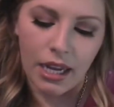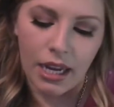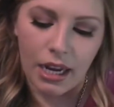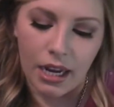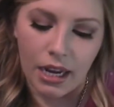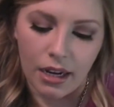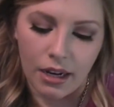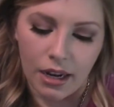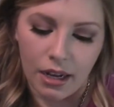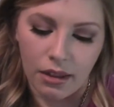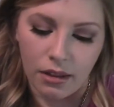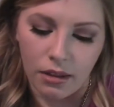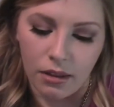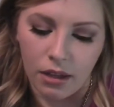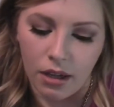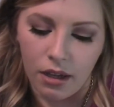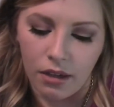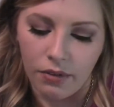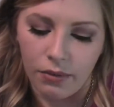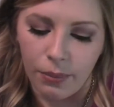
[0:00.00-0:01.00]
And I
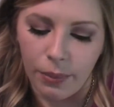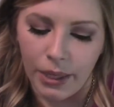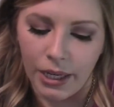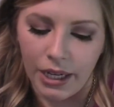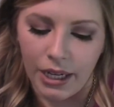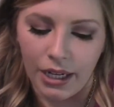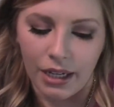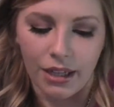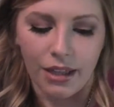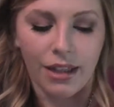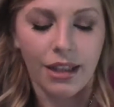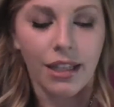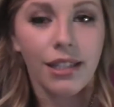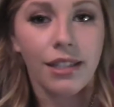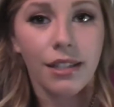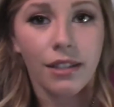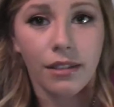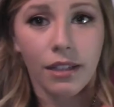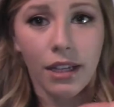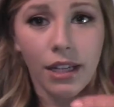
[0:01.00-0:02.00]
love wearing
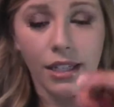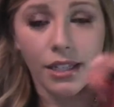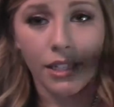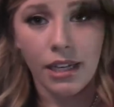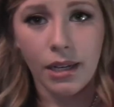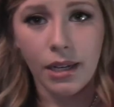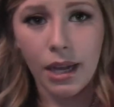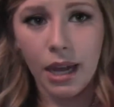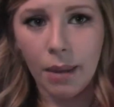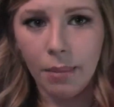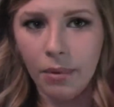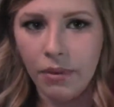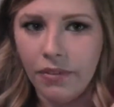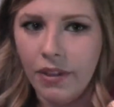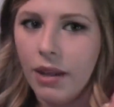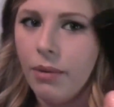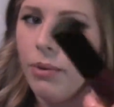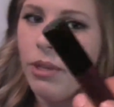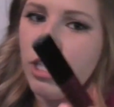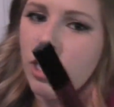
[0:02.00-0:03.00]
this gloss on top of
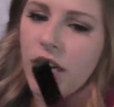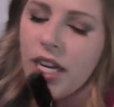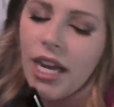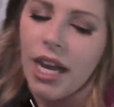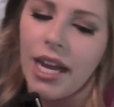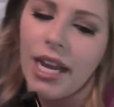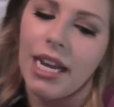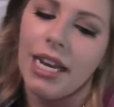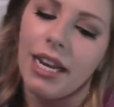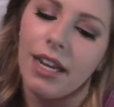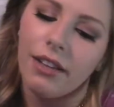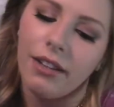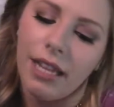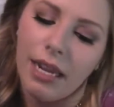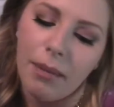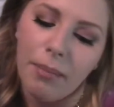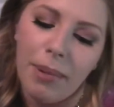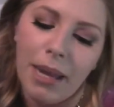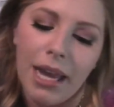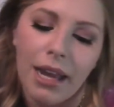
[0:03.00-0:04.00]
it, which I got in a
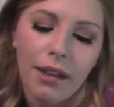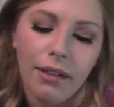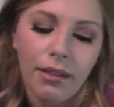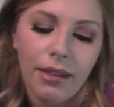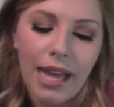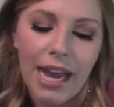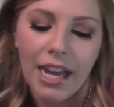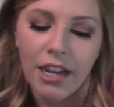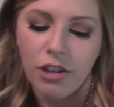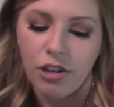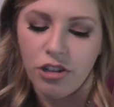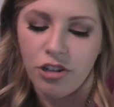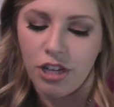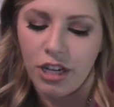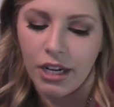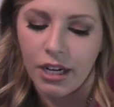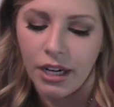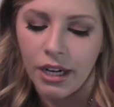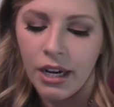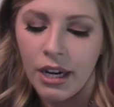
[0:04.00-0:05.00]
glam bag last
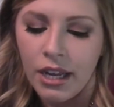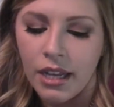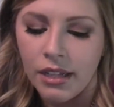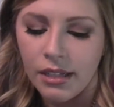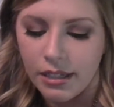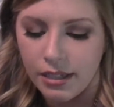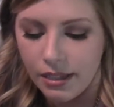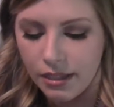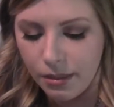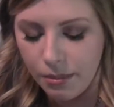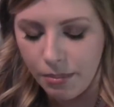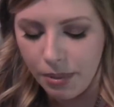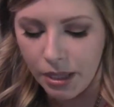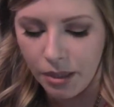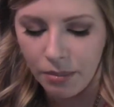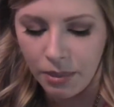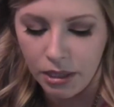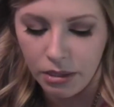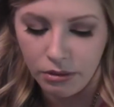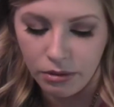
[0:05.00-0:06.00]
year. This is a
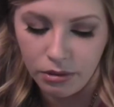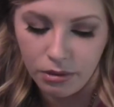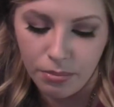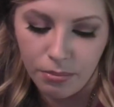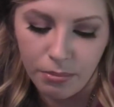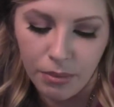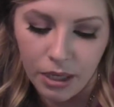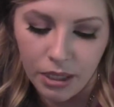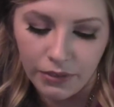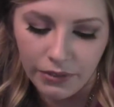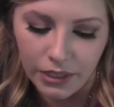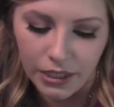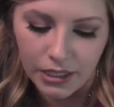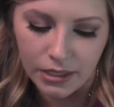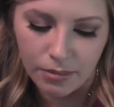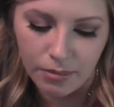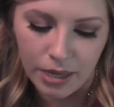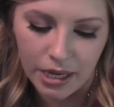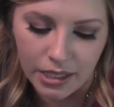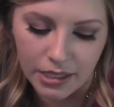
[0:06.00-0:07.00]
Bare Minerals
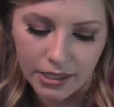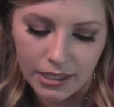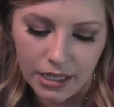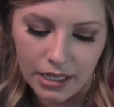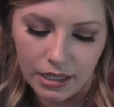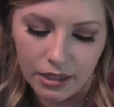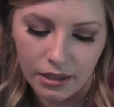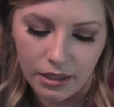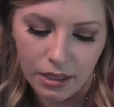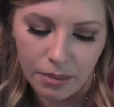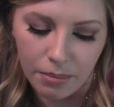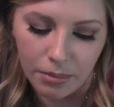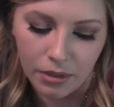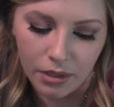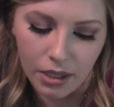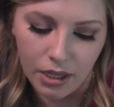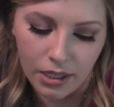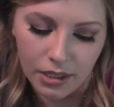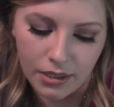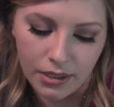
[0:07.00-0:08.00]
Marvelous Moxie Lip
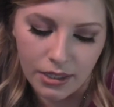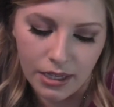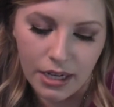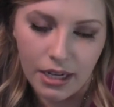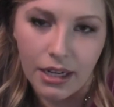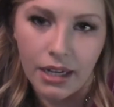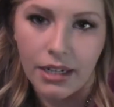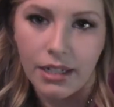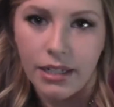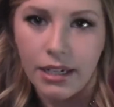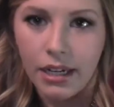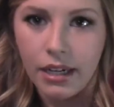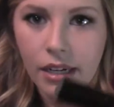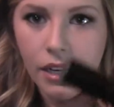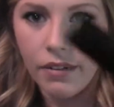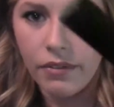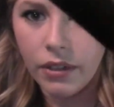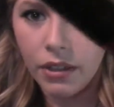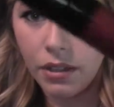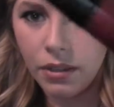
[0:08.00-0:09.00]
Gloss in
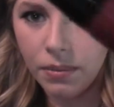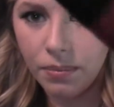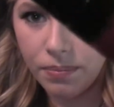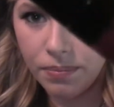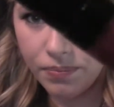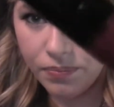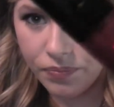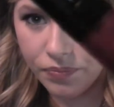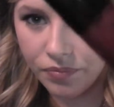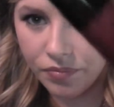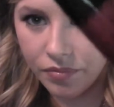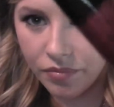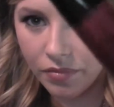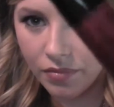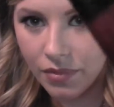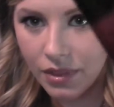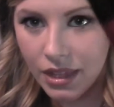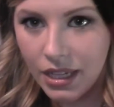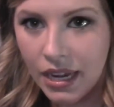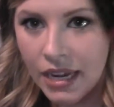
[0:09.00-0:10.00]
Daredevil,
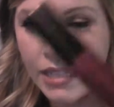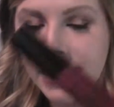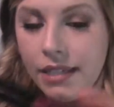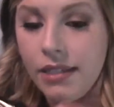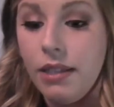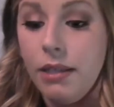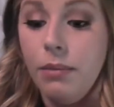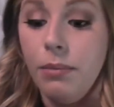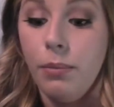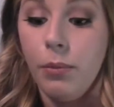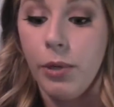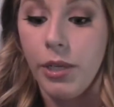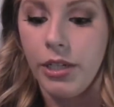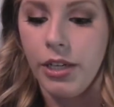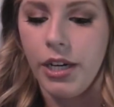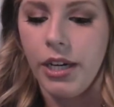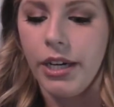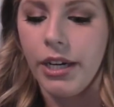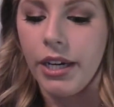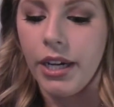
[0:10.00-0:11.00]
and this is more
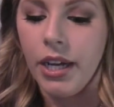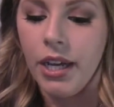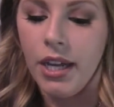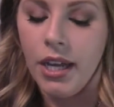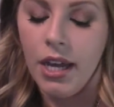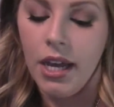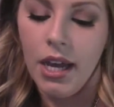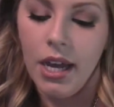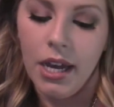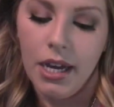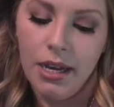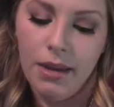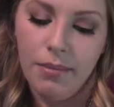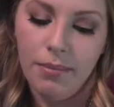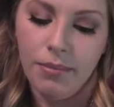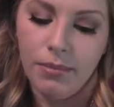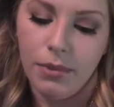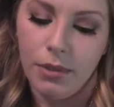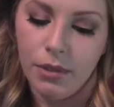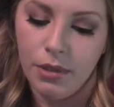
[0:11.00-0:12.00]
dark.
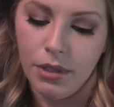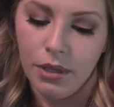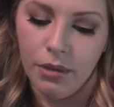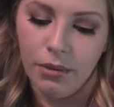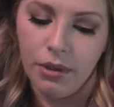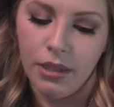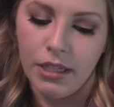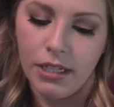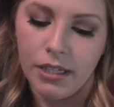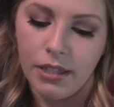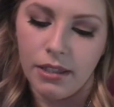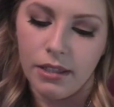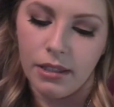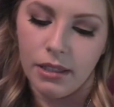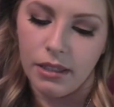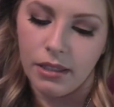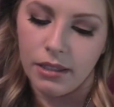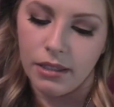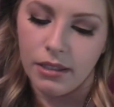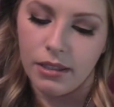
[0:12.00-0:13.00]
So this
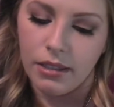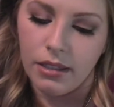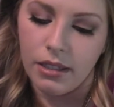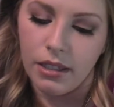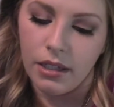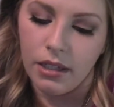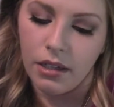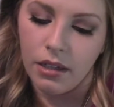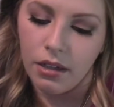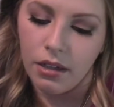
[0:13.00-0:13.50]
looks